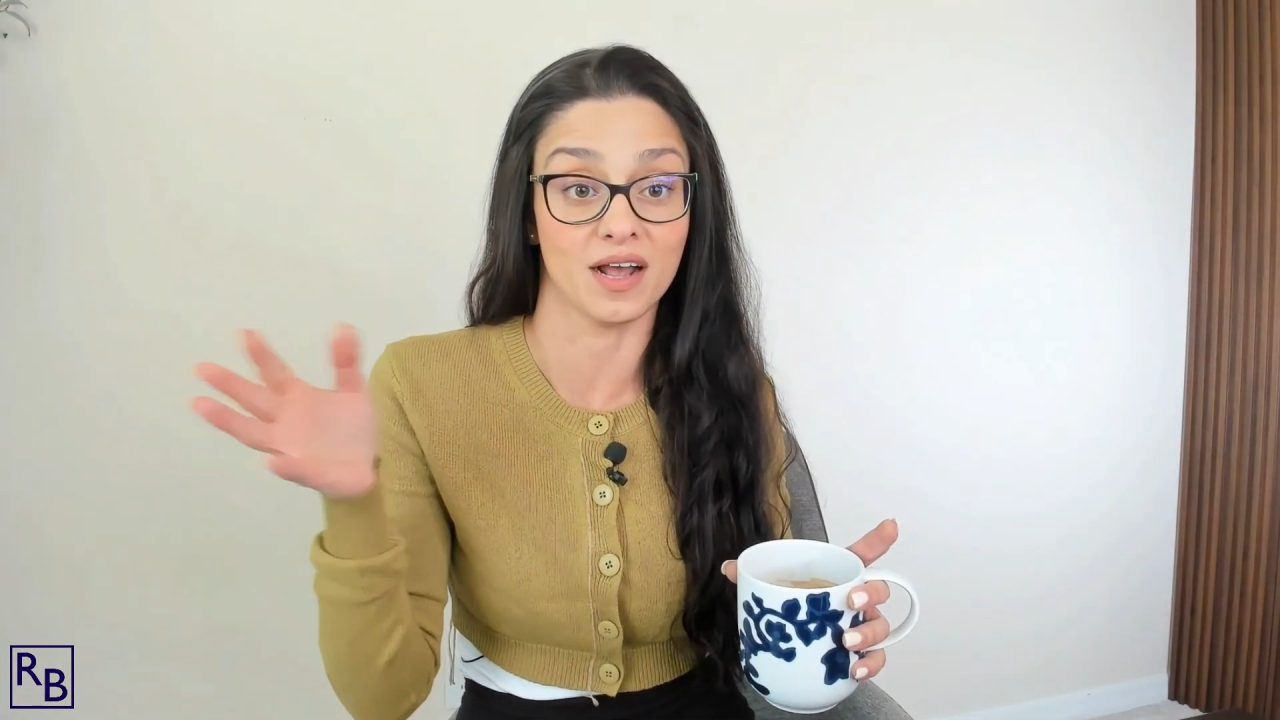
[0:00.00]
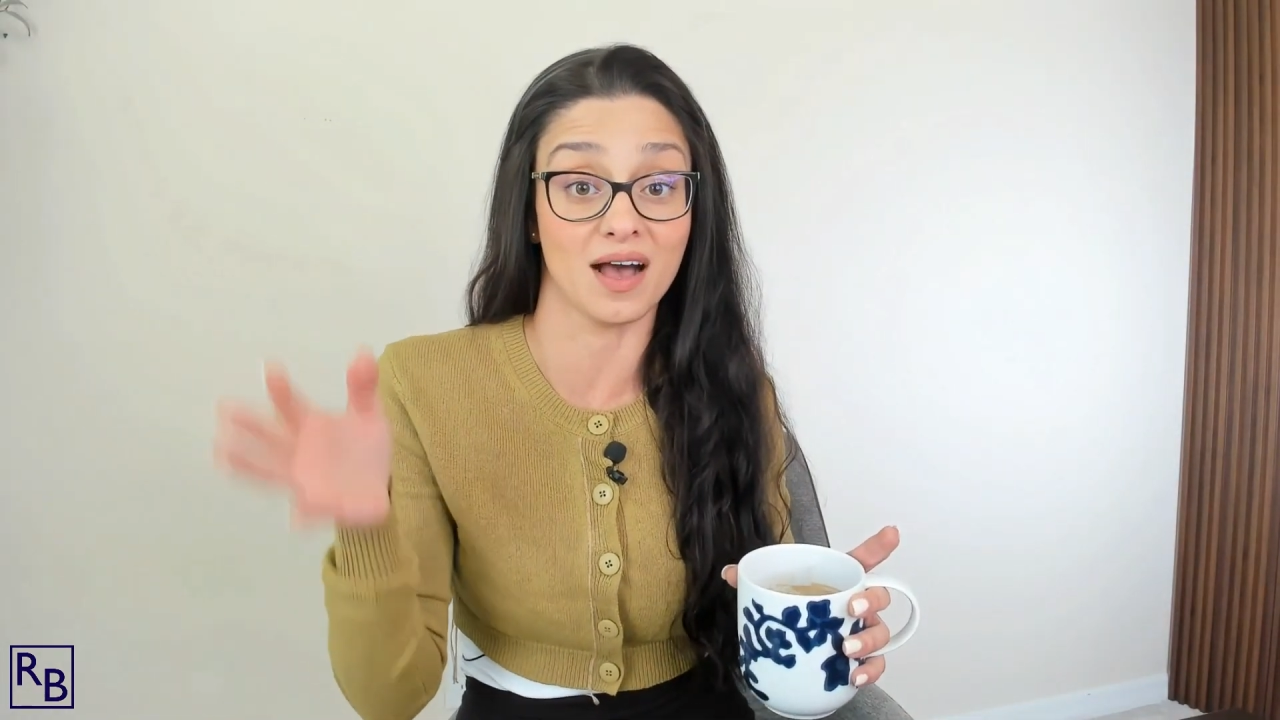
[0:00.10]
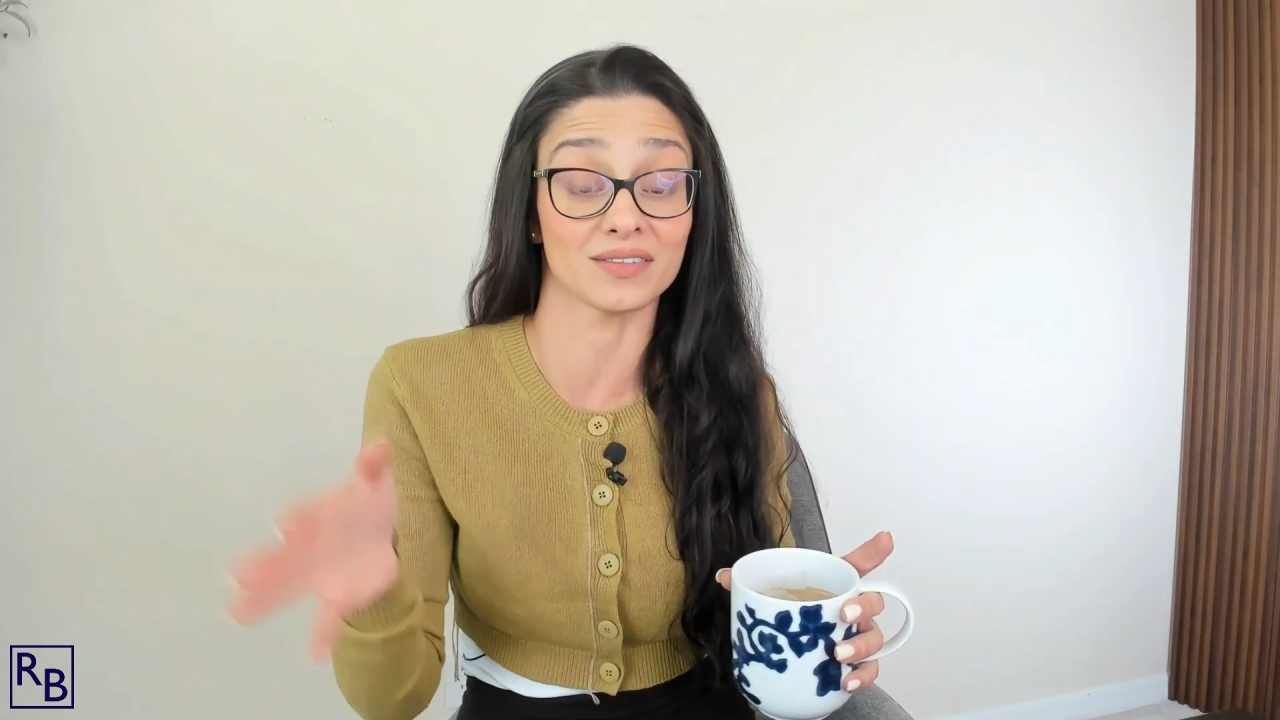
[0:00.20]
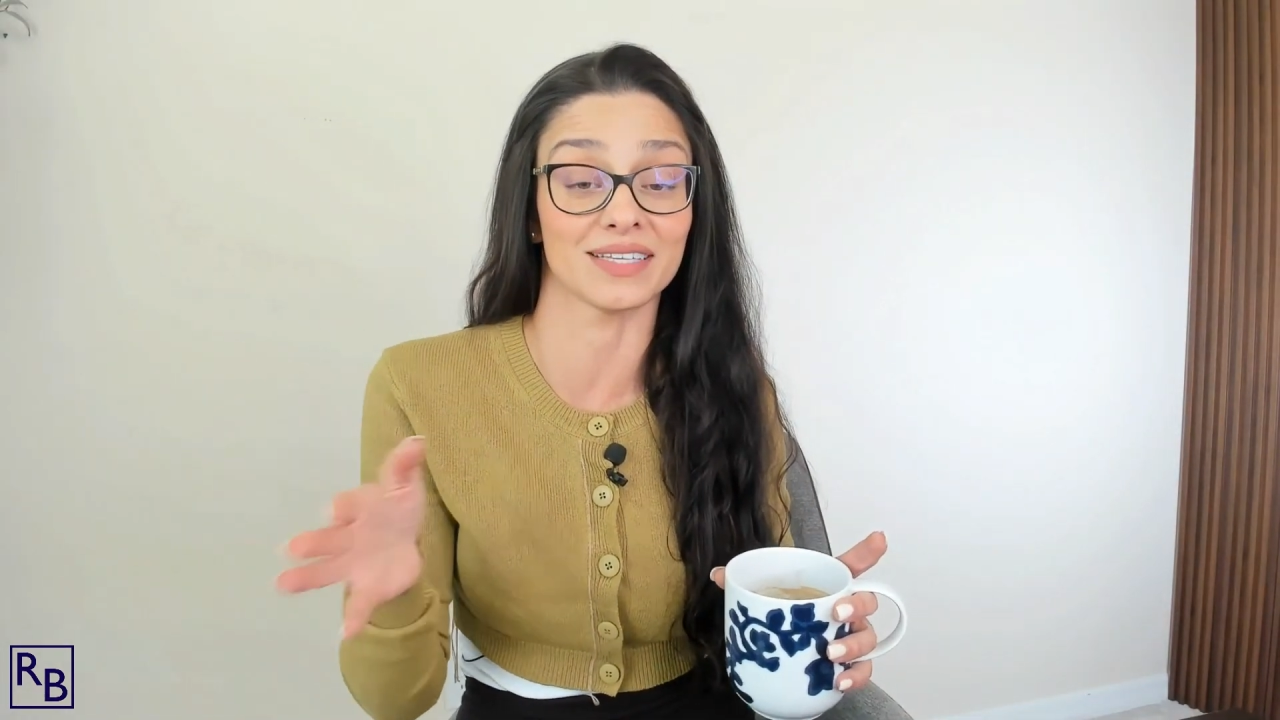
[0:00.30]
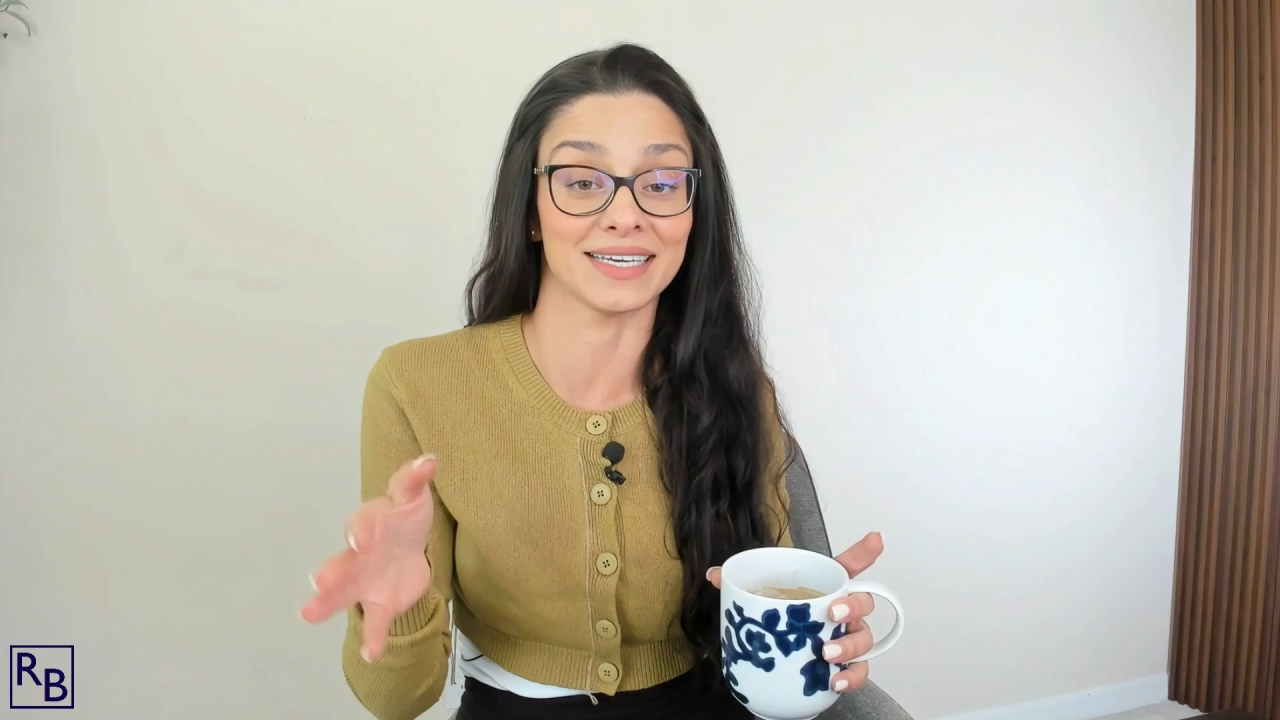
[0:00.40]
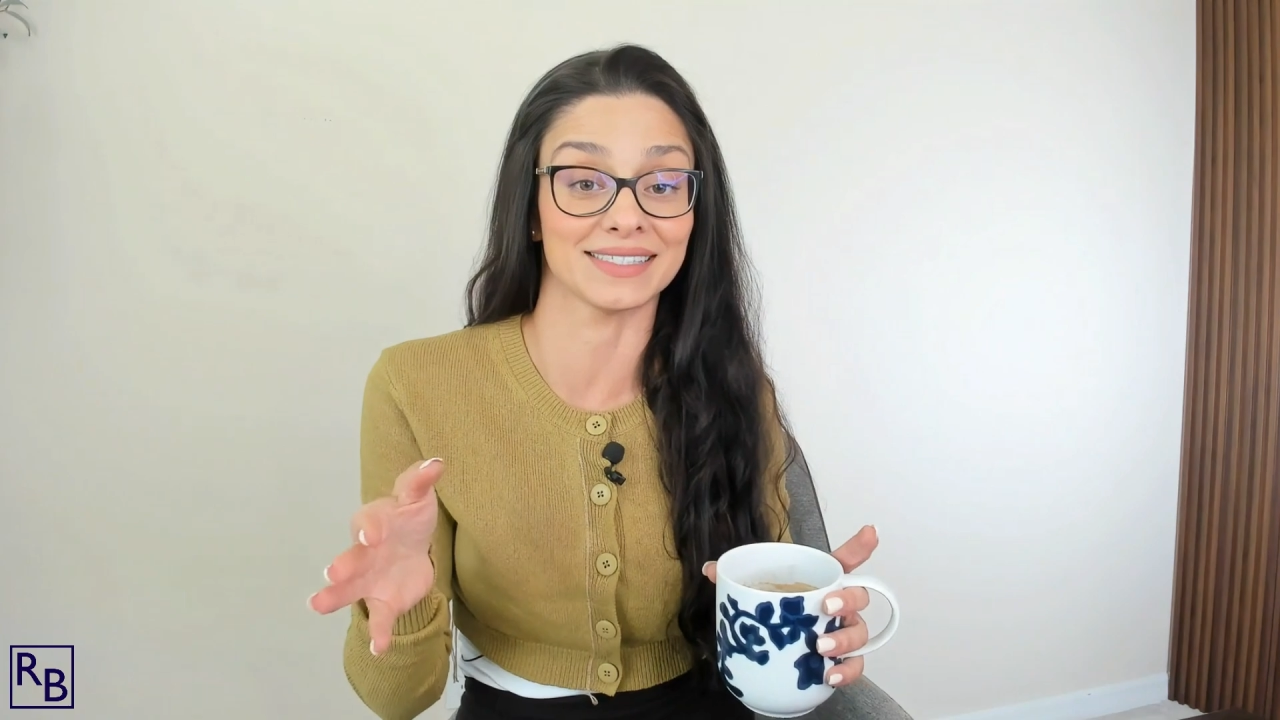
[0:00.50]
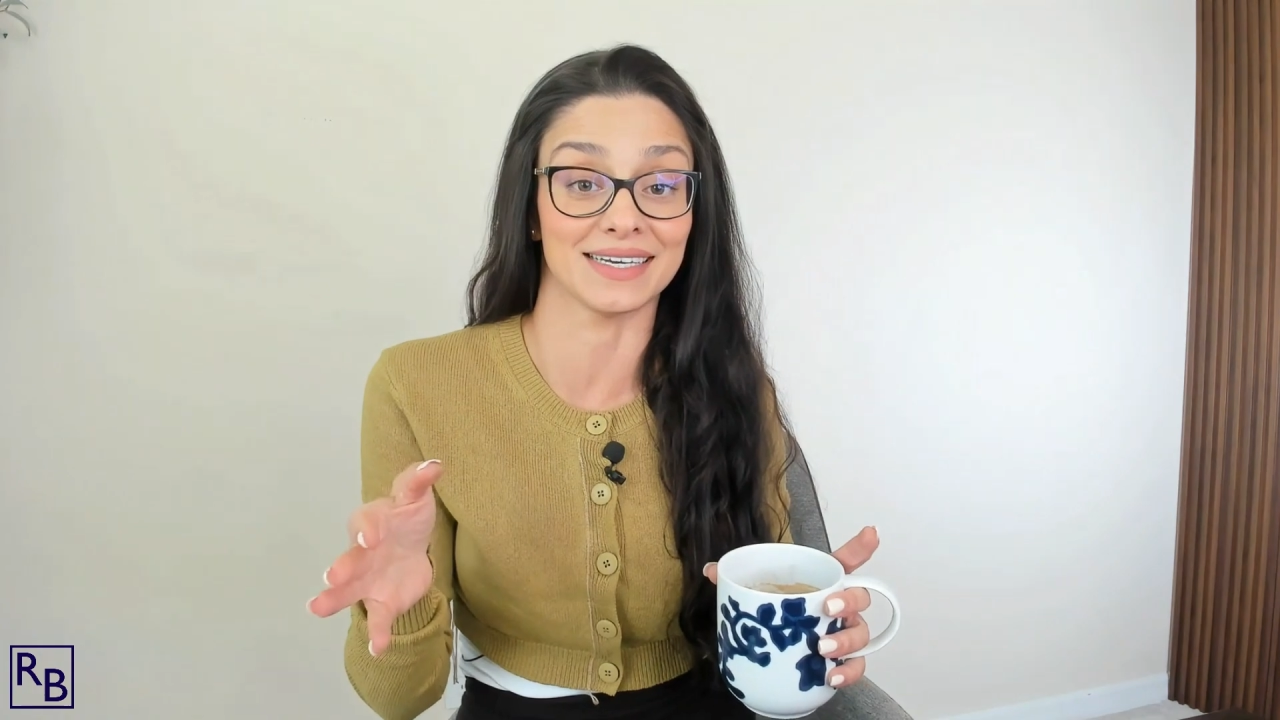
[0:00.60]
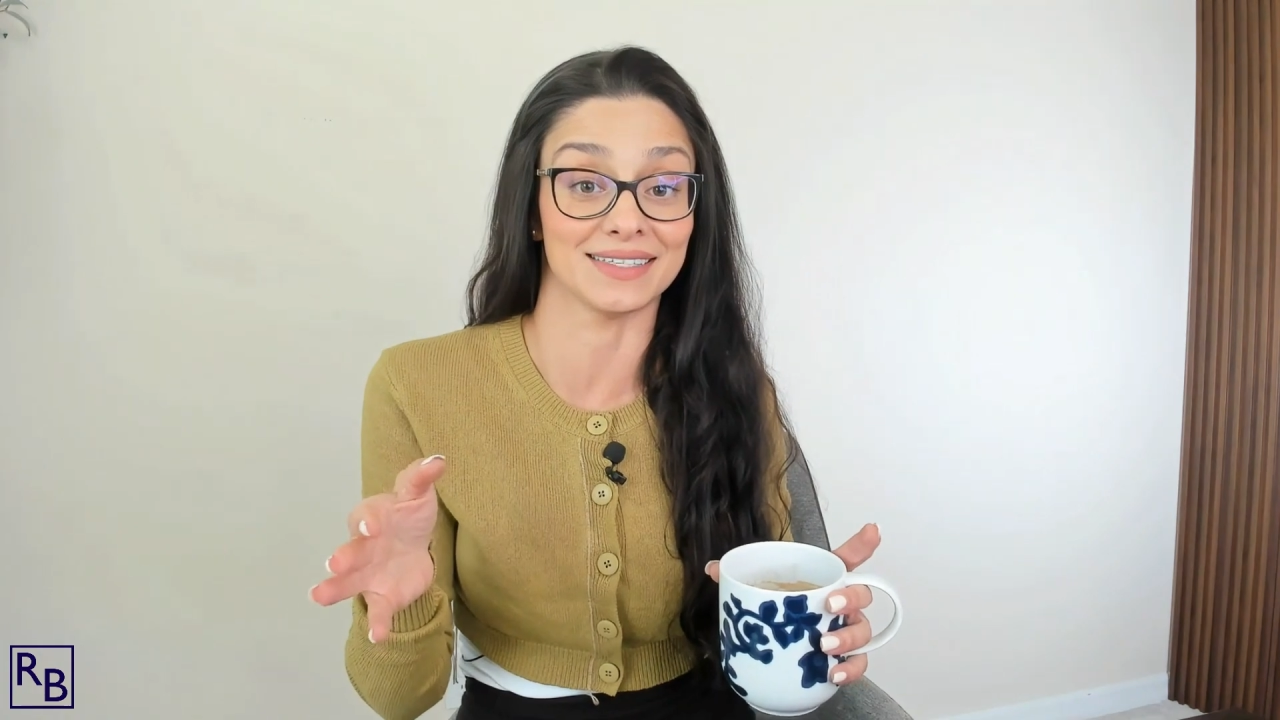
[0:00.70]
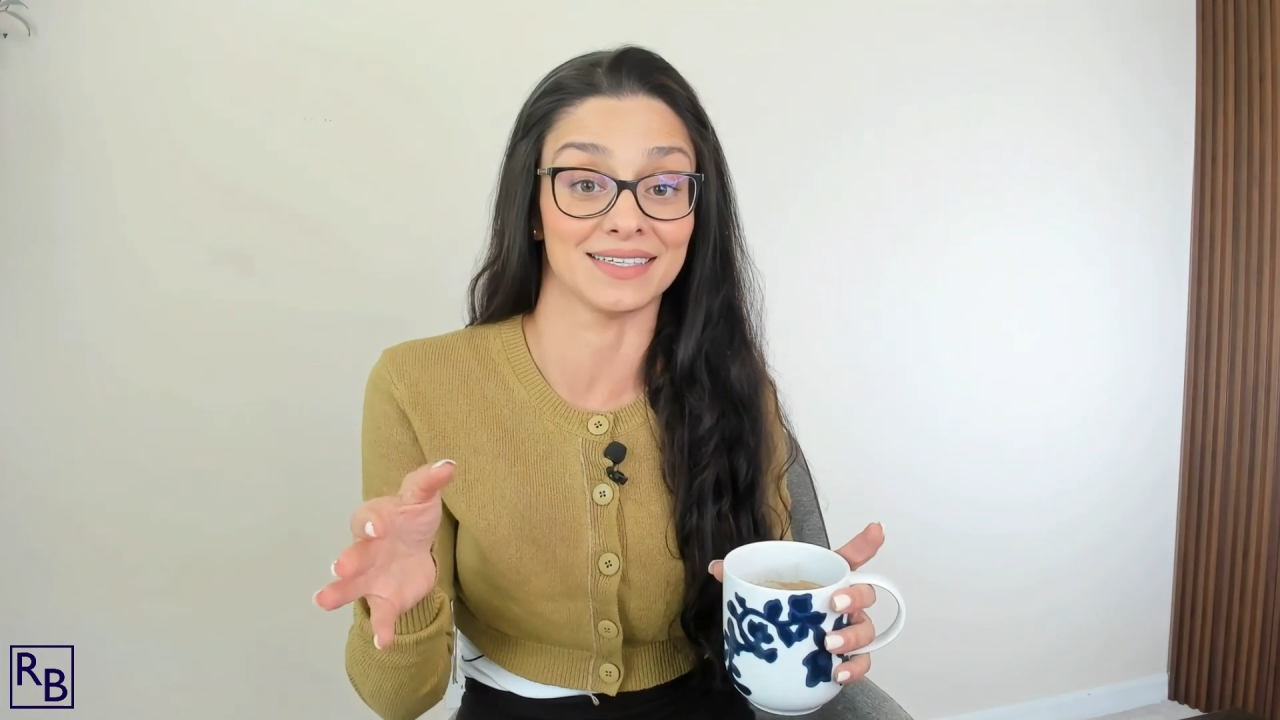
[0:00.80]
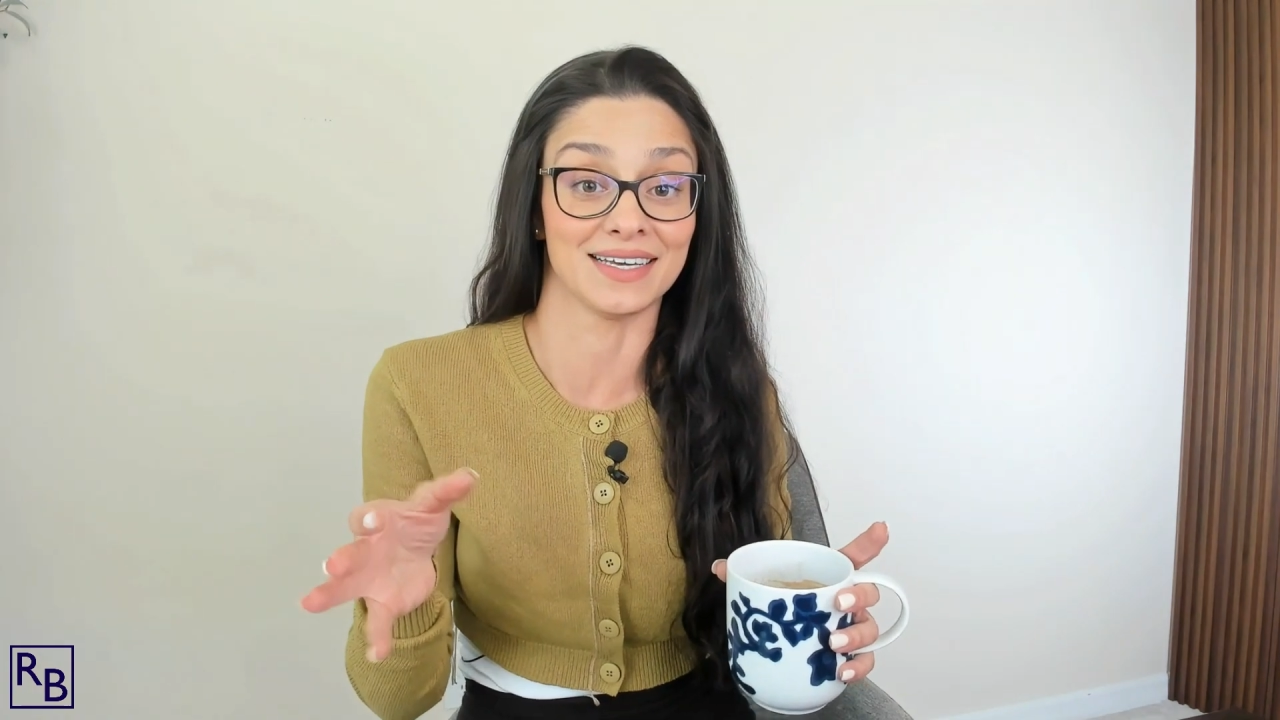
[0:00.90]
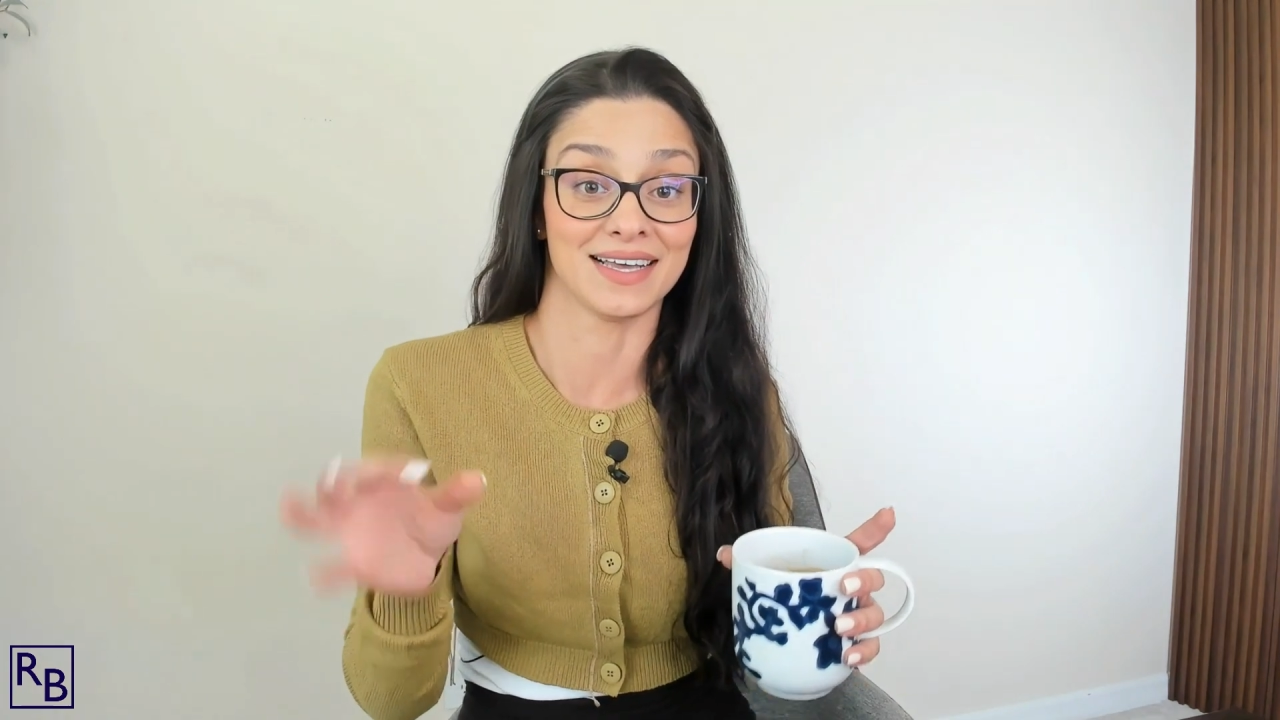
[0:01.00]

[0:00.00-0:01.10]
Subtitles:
on LinkedIn.